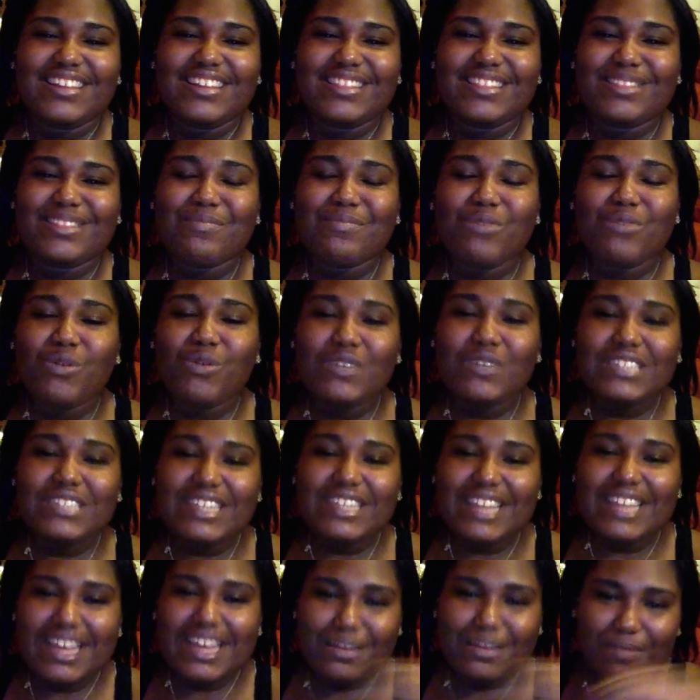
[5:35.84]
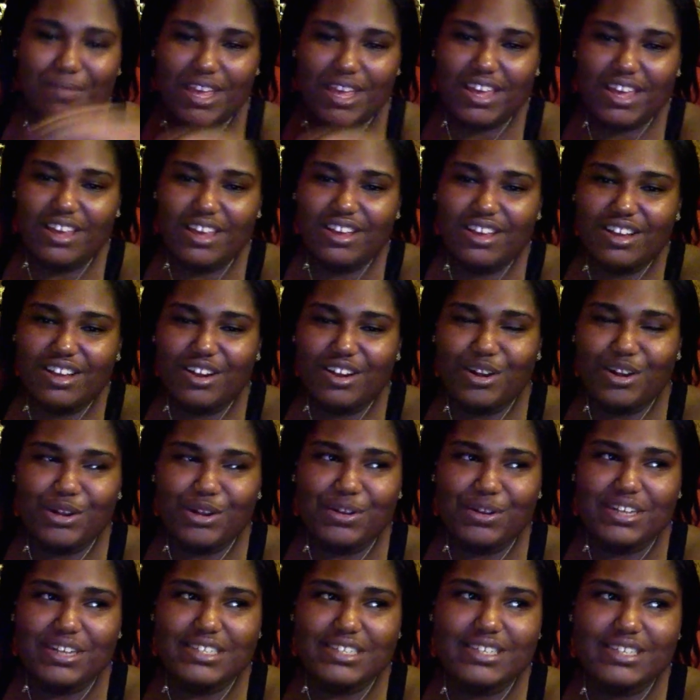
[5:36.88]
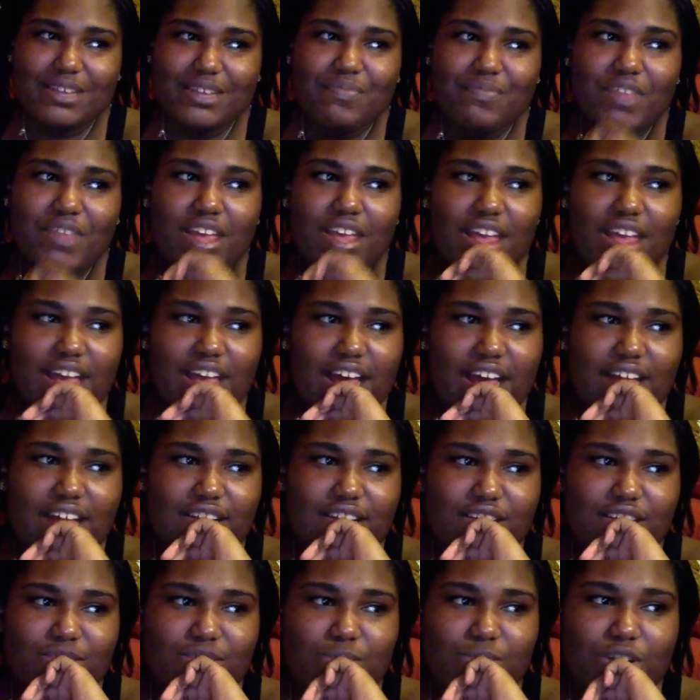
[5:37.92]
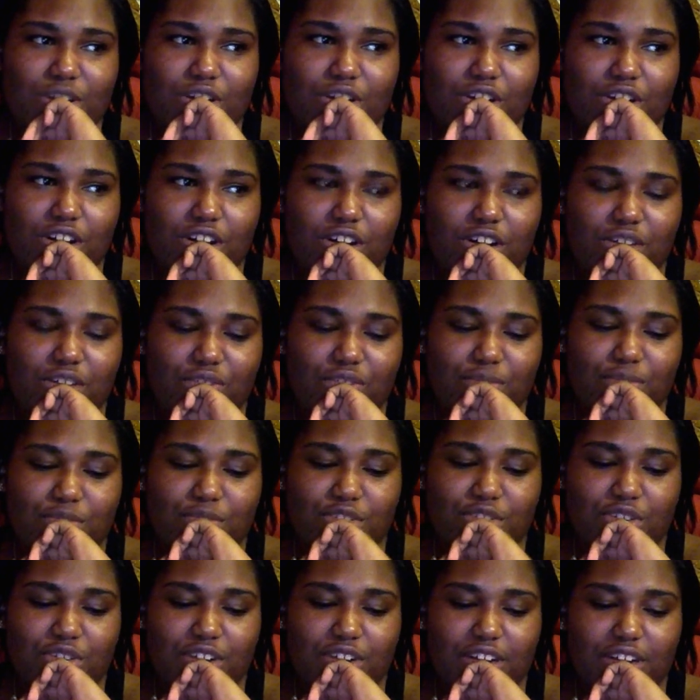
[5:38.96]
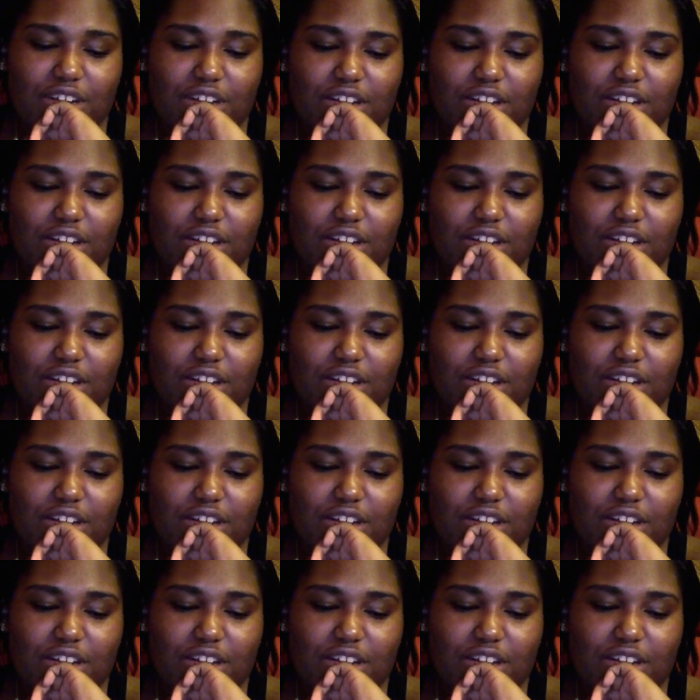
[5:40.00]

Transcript: the movies that they can make are crazy. And there's one girl from New York,